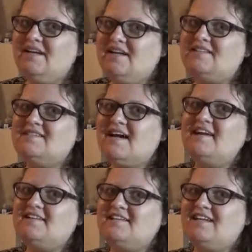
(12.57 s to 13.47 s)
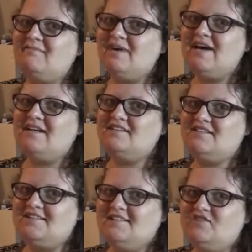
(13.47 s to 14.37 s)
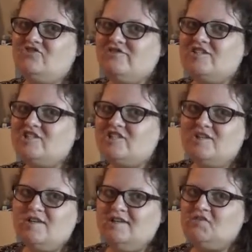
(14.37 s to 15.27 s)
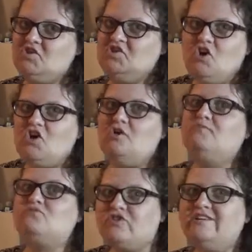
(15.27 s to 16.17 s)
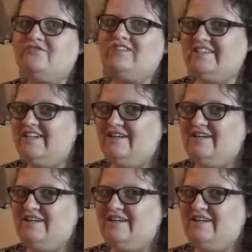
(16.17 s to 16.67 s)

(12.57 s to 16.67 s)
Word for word: excited to get back into this tradition and to talk briefly